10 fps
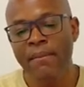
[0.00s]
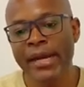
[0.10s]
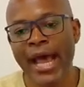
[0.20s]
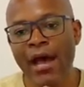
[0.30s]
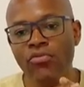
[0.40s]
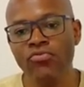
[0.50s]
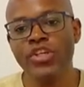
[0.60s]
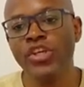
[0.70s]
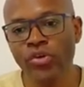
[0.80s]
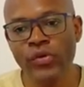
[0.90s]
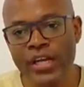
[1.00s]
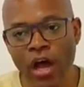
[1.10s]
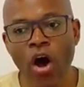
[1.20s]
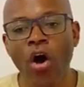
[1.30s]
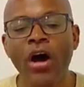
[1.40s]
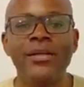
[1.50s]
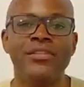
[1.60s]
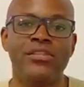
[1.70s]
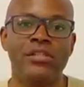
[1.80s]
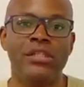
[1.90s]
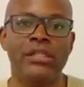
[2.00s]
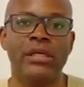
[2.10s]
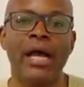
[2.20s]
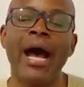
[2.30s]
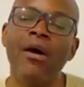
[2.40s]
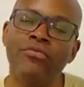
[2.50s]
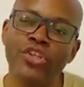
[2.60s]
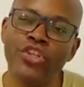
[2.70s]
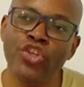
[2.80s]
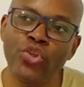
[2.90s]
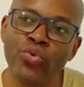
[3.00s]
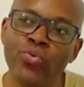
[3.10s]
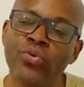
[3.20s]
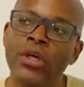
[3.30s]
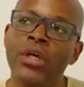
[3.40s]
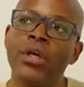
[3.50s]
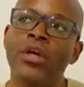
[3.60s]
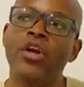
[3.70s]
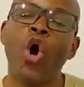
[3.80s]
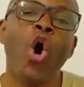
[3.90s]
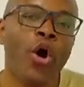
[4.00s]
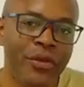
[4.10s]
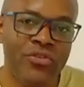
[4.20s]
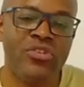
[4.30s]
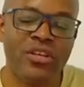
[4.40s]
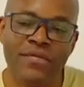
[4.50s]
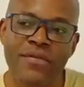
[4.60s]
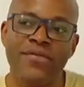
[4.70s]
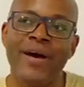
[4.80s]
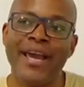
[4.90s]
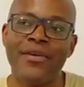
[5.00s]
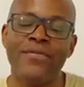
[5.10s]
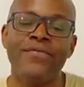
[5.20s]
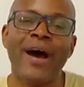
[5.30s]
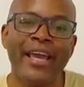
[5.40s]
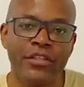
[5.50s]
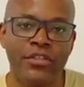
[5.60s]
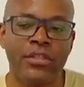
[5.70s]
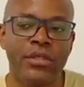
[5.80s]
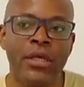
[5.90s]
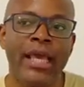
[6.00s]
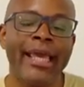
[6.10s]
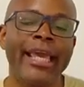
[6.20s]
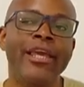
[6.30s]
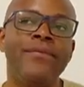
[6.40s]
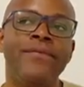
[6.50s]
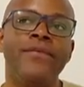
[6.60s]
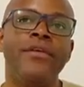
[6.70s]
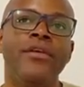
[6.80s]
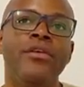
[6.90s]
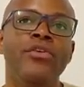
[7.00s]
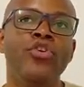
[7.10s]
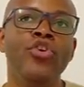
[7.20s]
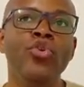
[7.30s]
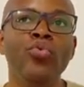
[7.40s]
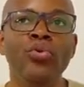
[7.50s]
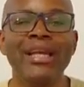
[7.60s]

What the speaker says: But how do you, in all honesty, how do you call yourself a firefighter if you